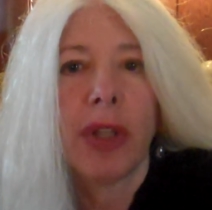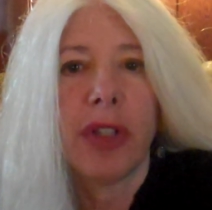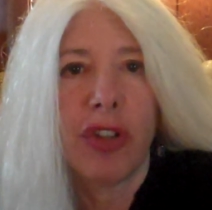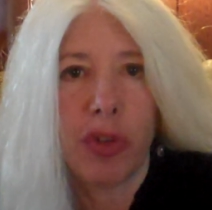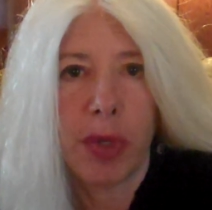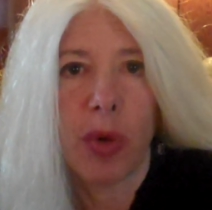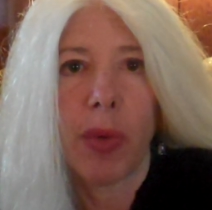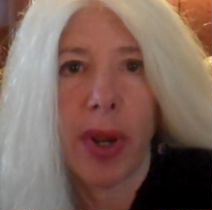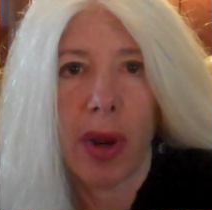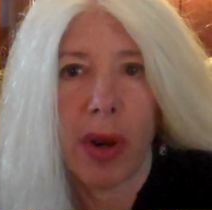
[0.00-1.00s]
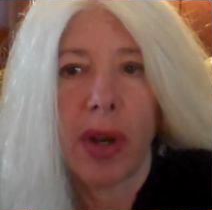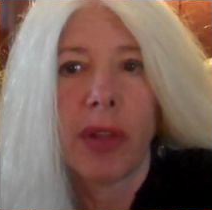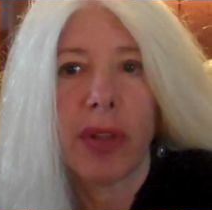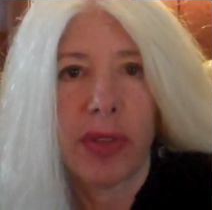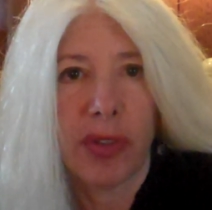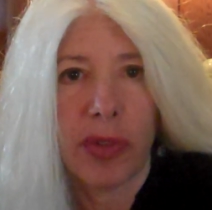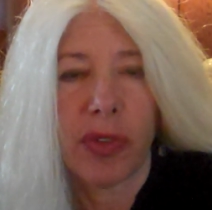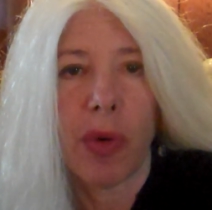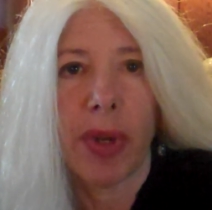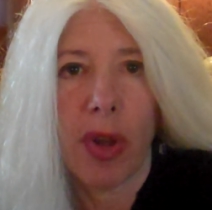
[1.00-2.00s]
need to be aware that this
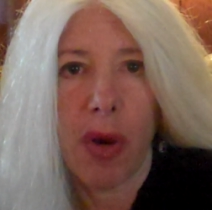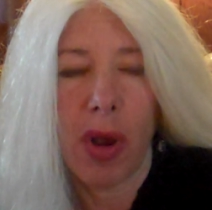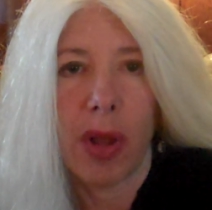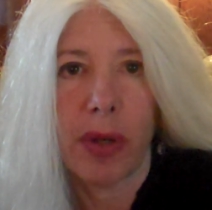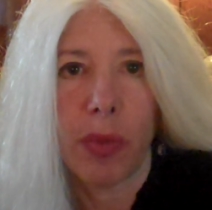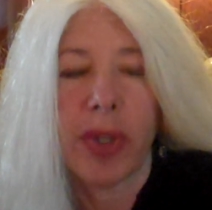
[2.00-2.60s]
is going on.